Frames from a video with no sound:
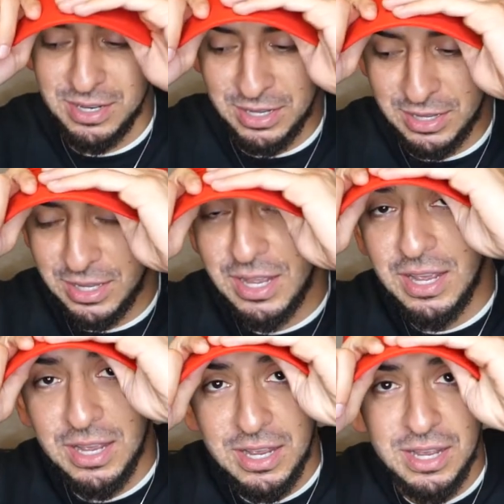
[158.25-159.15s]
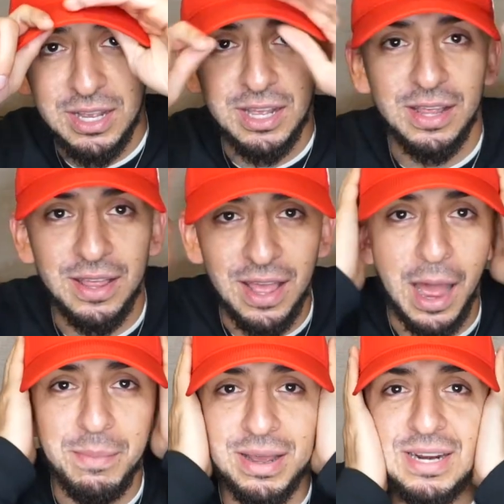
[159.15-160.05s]
And
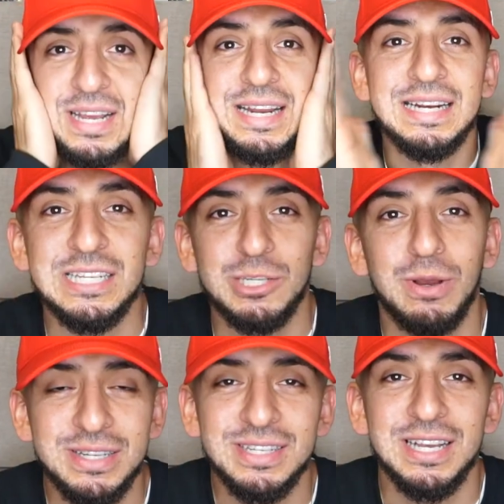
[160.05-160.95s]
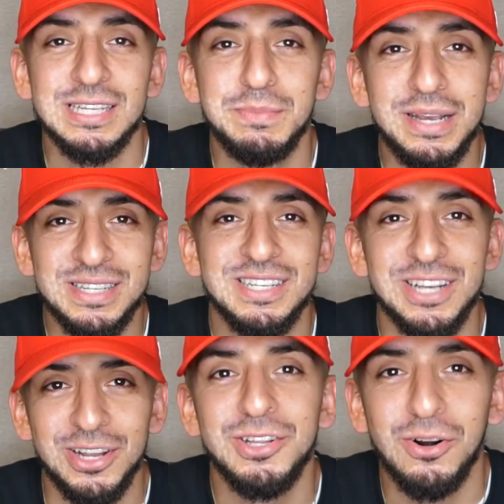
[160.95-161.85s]
I'm not gonna get sweat stains because
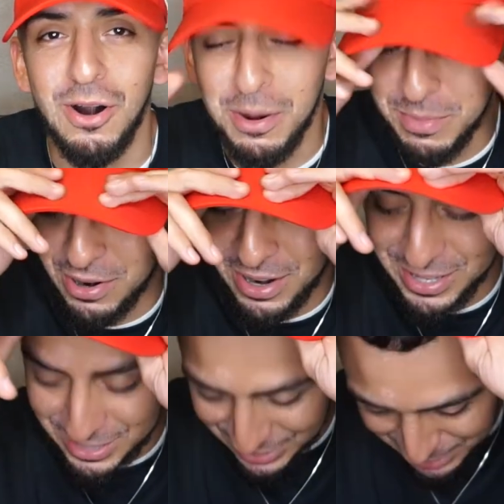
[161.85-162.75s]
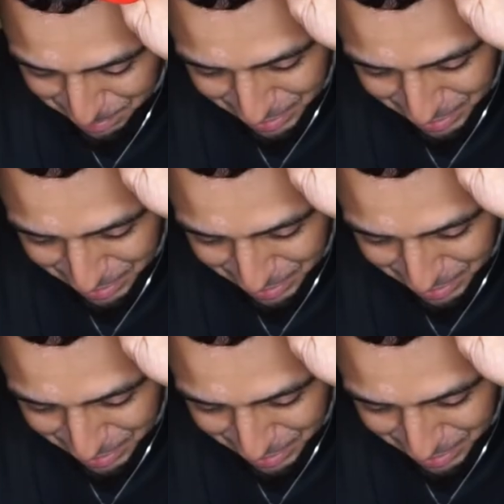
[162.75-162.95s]
it's Under Armour, and just the